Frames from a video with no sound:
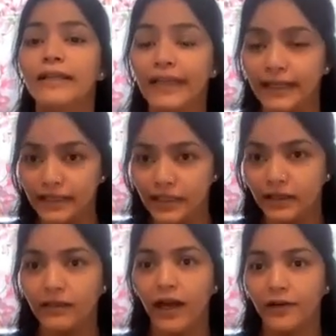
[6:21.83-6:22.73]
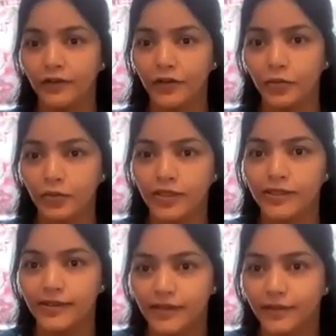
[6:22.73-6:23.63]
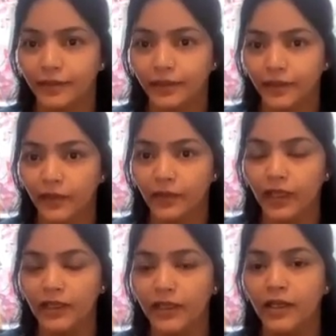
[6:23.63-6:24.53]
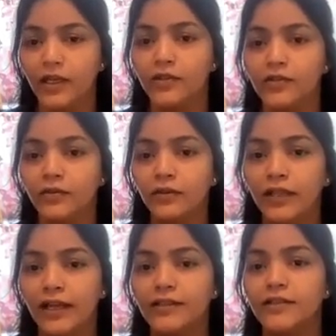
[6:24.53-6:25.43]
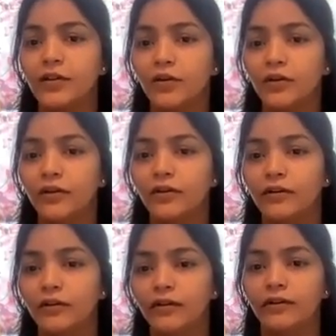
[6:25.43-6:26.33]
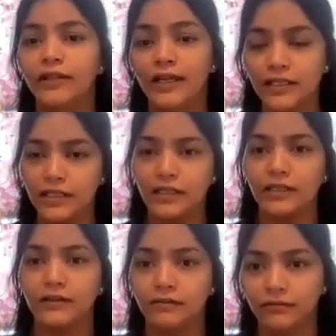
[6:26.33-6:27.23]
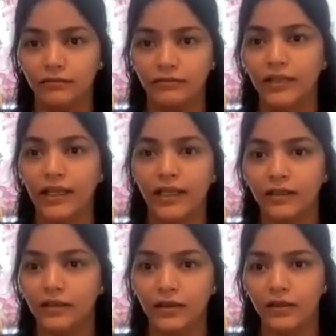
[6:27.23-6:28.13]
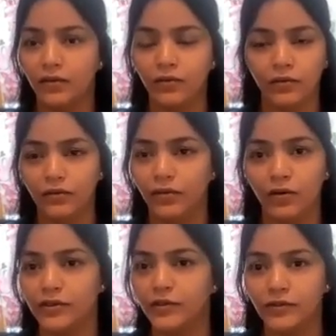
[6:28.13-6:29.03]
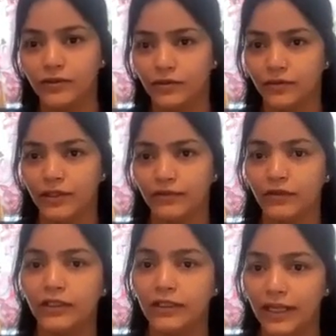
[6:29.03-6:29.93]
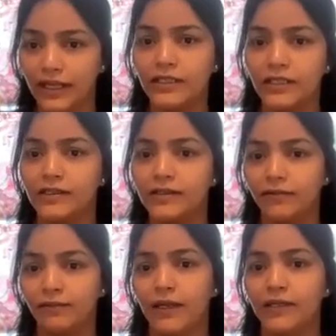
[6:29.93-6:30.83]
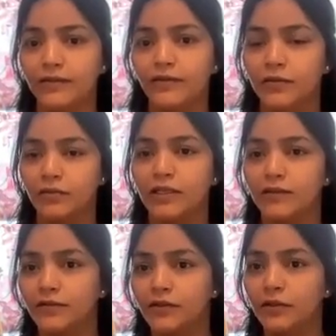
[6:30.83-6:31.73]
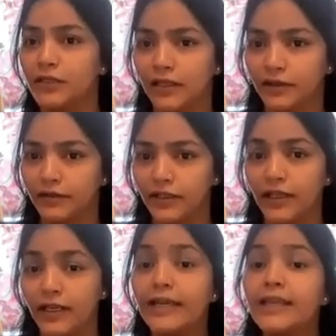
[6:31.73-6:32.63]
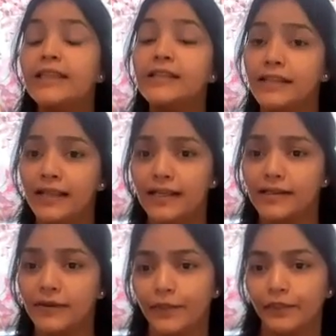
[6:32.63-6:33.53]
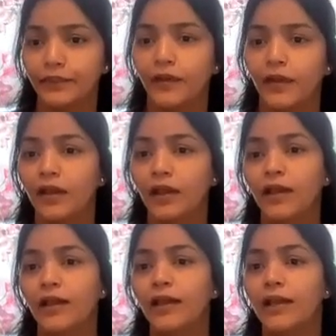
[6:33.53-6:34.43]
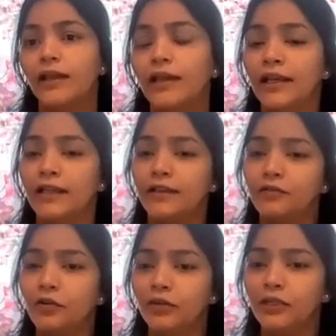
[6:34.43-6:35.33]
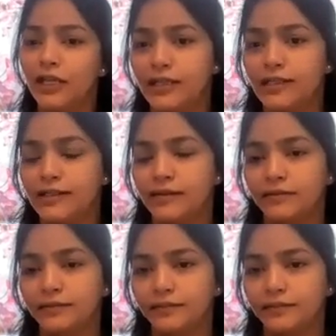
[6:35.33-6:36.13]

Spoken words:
get 100 rupees. Okay, so that's your net gain or loss, whatever. The net is -50, -50 plus 100 in this case. In the fourth case,